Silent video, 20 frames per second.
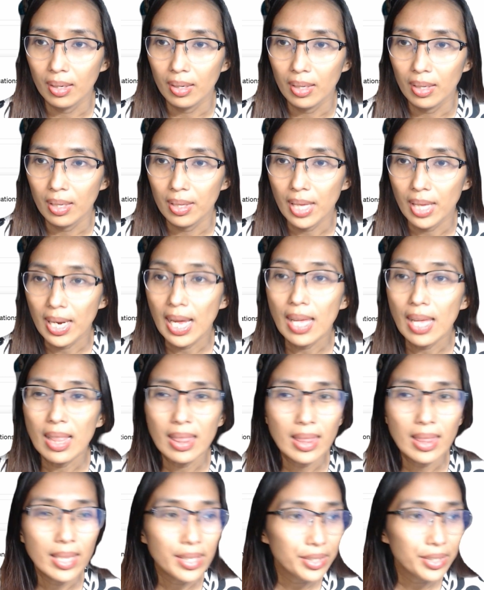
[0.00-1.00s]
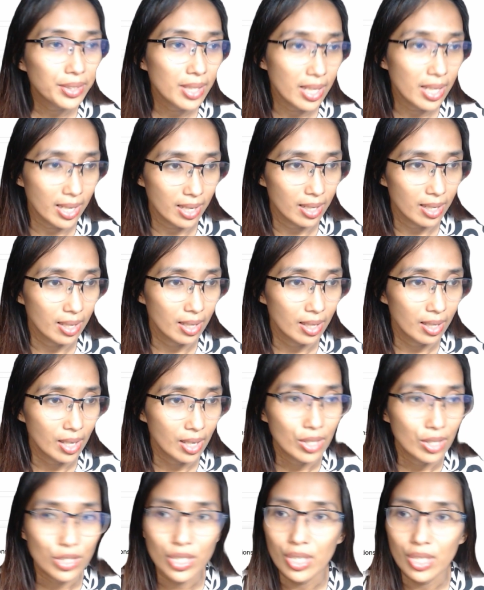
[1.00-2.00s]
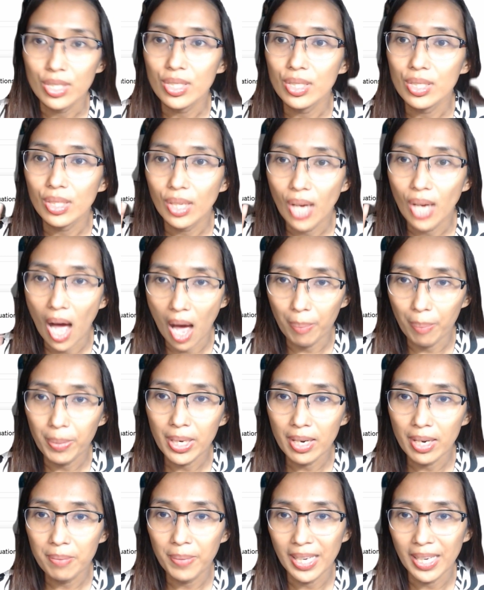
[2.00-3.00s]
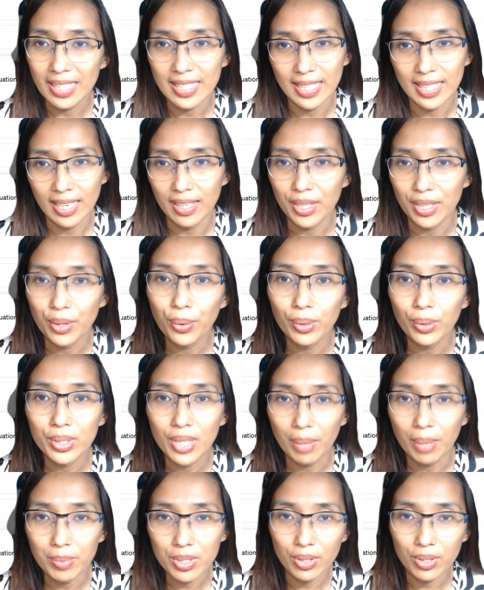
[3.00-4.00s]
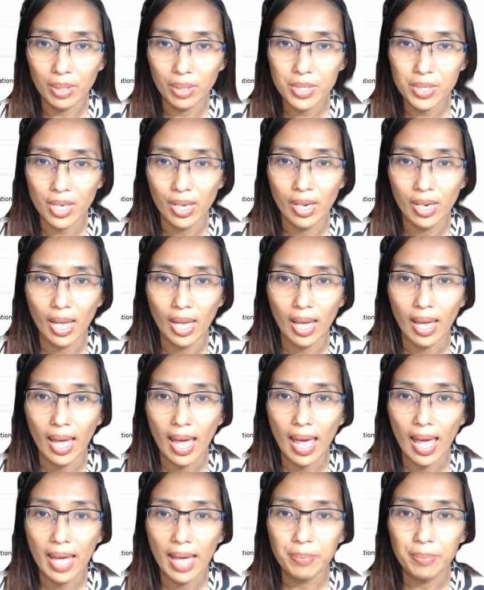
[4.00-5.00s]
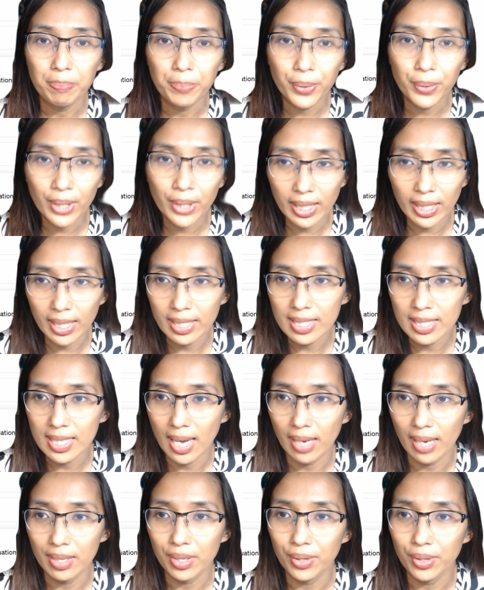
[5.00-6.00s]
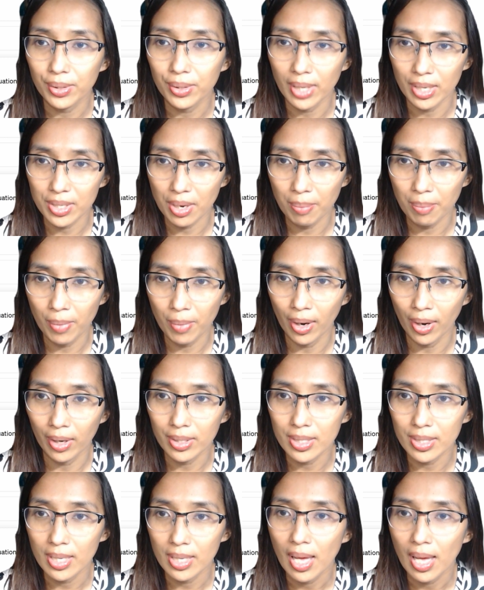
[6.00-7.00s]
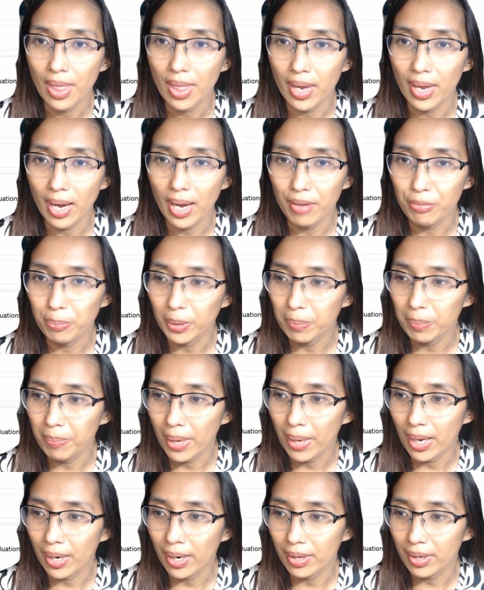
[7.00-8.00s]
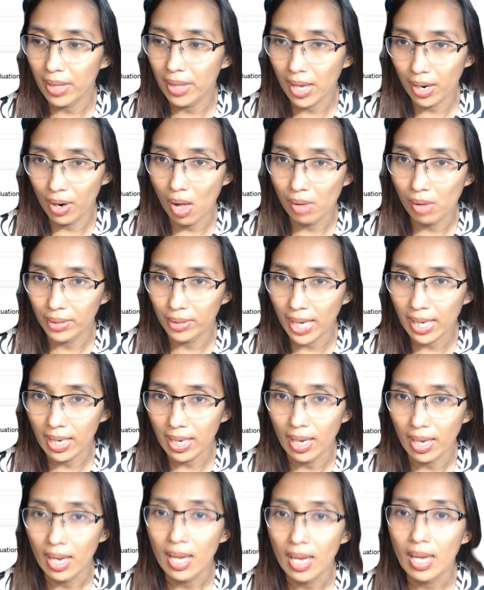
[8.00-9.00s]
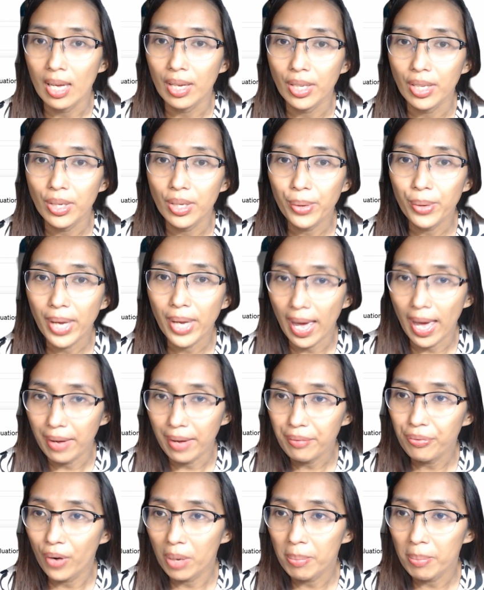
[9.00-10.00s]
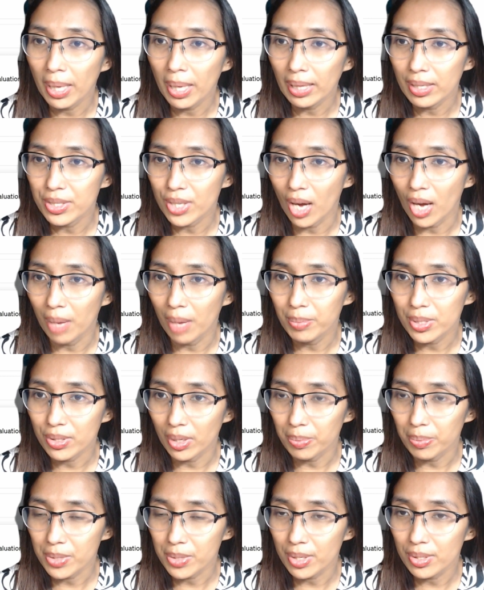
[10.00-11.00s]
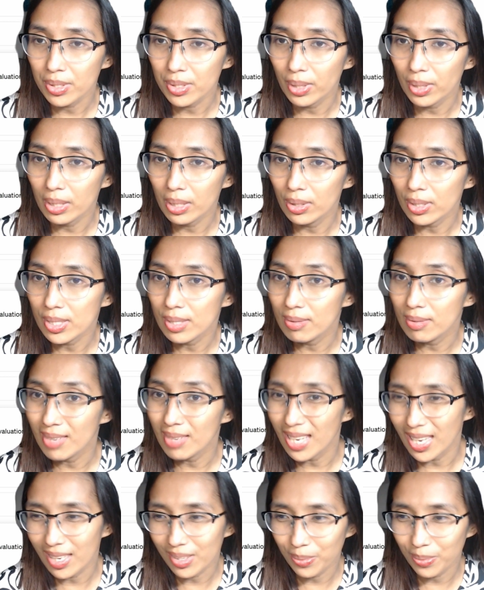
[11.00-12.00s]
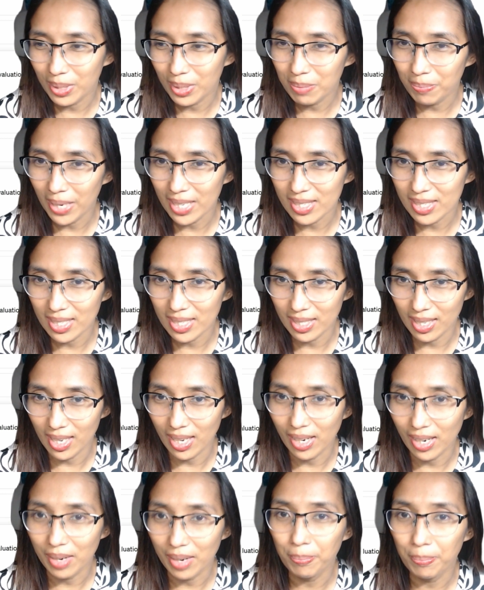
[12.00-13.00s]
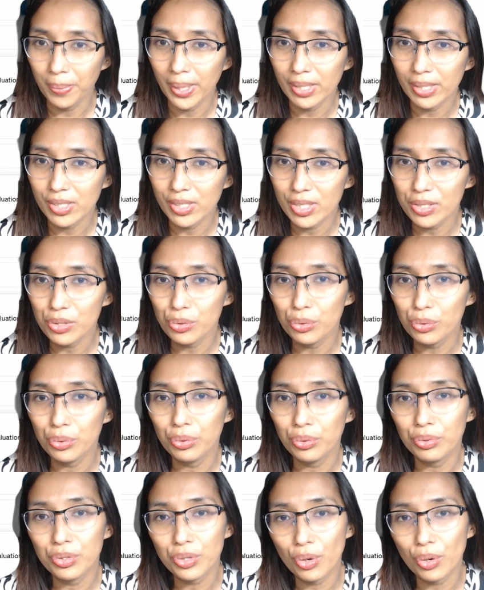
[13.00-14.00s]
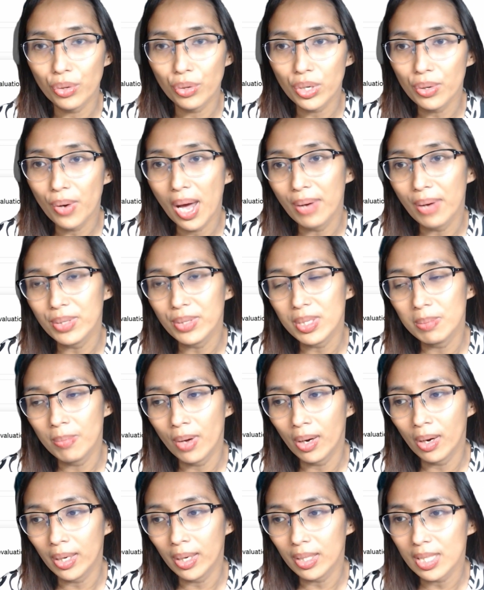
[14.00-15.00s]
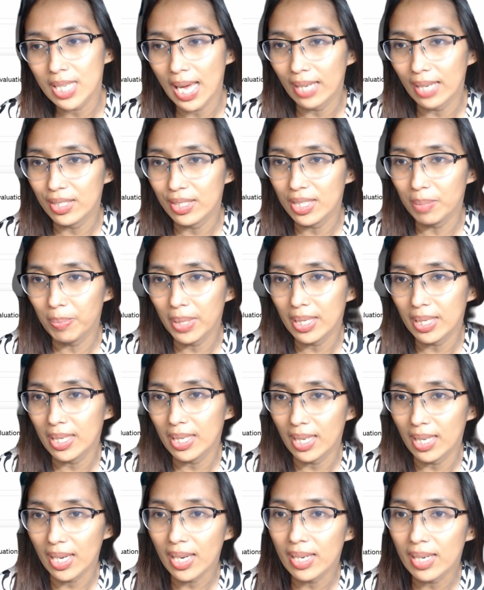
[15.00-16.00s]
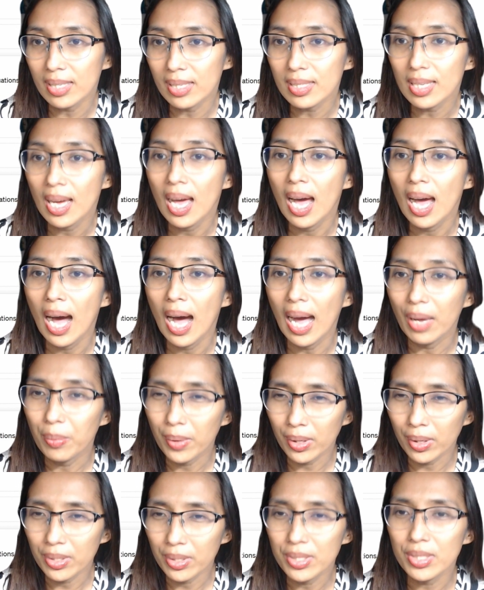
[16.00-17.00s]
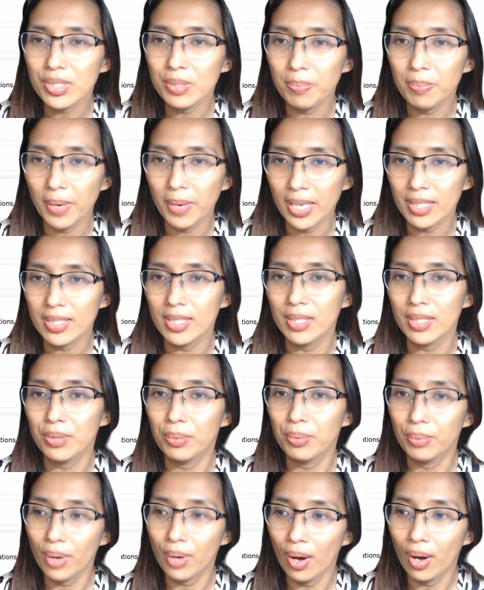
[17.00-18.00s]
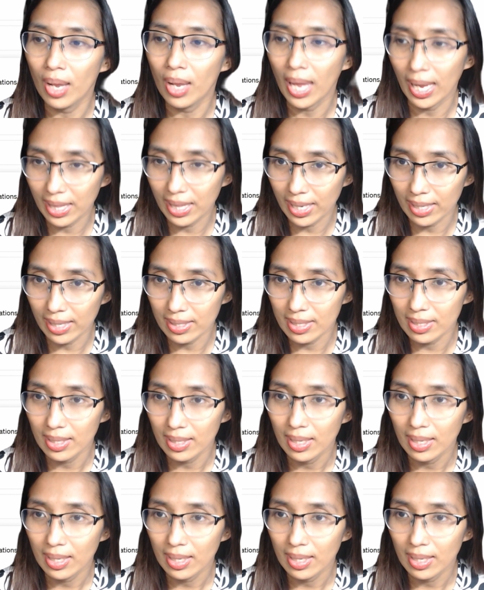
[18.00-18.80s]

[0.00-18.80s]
Then I literally just copied and pasted the whole job description and put it inside the quotation marks that I've prepared there already. You can format the job description so it looks neat when pasted here, but just to show you how smart ChatGPT is, I will just paste it raw like this.